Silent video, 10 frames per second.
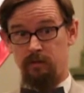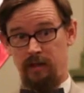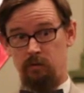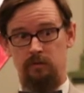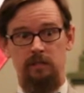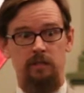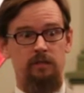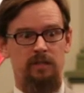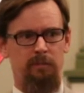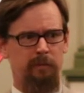thousand
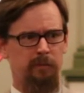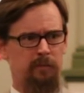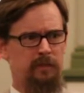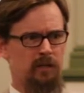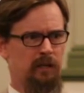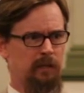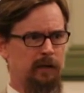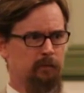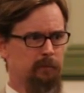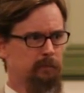years that people have been talking
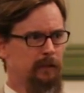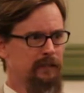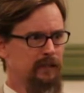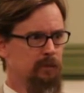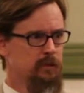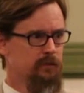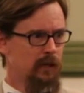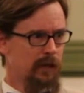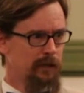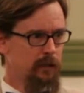about being made in the image of
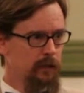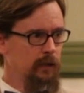God,